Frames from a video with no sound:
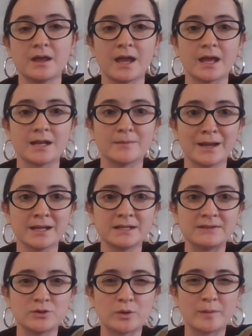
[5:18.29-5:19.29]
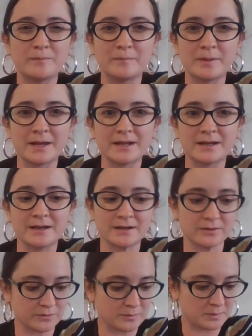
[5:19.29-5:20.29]
And it might give you a better
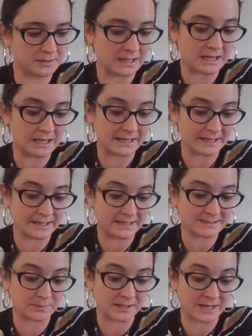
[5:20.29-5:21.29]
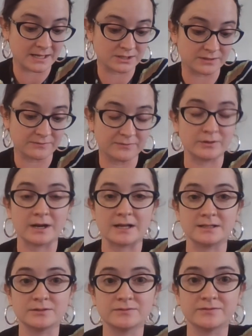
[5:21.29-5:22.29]
reply and explanation for our
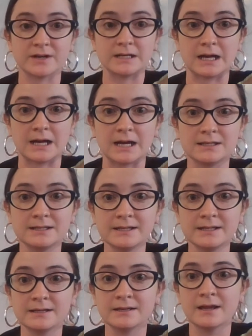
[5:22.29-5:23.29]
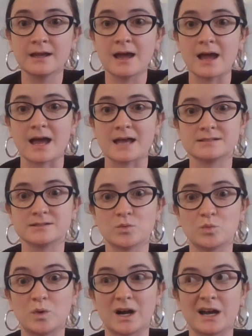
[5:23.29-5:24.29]
little friend Alec as to
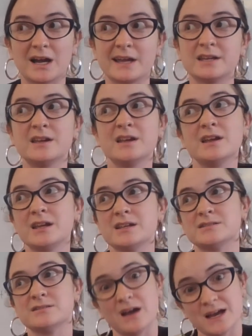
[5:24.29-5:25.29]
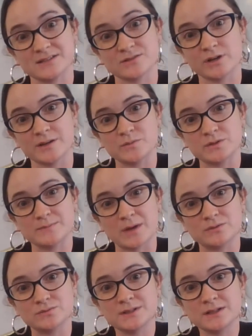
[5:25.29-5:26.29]
why his ice cream was
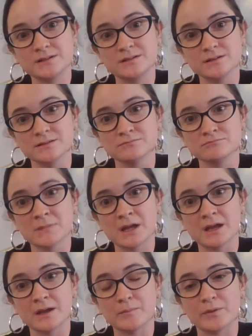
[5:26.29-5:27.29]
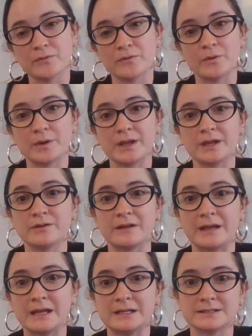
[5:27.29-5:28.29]
melted before he could
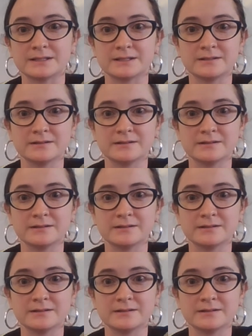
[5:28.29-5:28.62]
eat it.